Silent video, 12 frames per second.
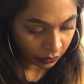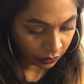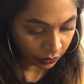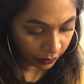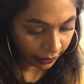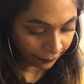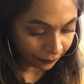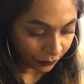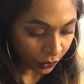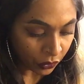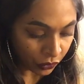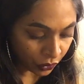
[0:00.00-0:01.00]
Okay.
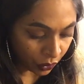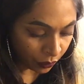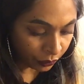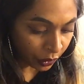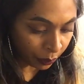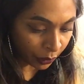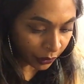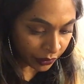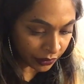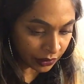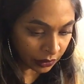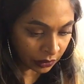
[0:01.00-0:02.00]
So, your
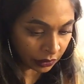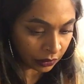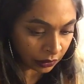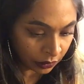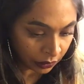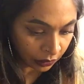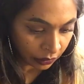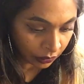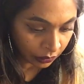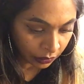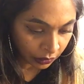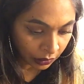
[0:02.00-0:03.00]
person
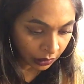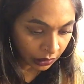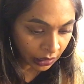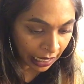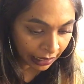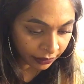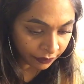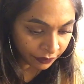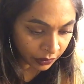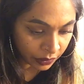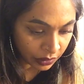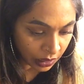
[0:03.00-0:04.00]
kind of
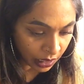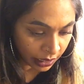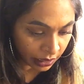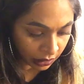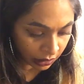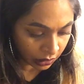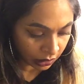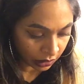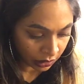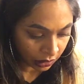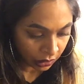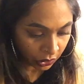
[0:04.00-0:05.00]
feels like
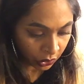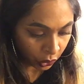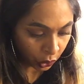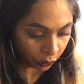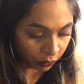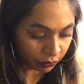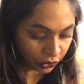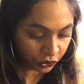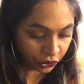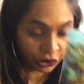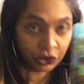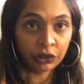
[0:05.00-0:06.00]
you're a
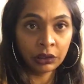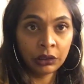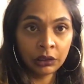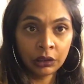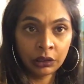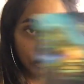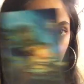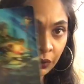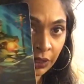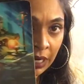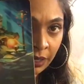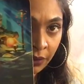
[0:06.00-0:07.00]
magician. They
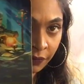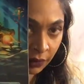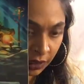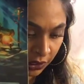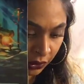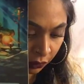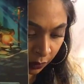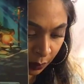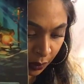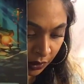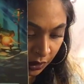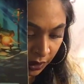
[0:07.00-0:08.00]
kind of feel like you're a
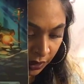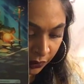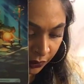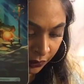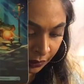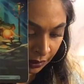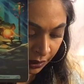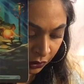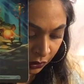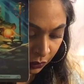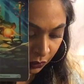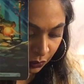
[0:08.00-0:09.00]
player. Like,
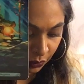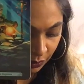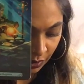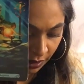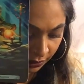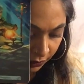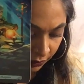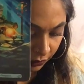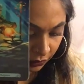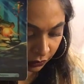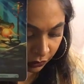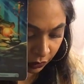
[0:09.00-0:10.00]
you kind of,
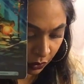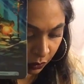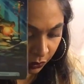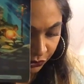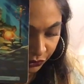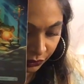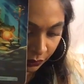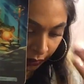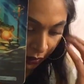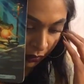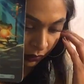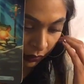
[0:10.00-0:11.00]
you know what you're
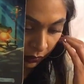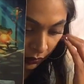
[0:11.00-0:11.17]
doing.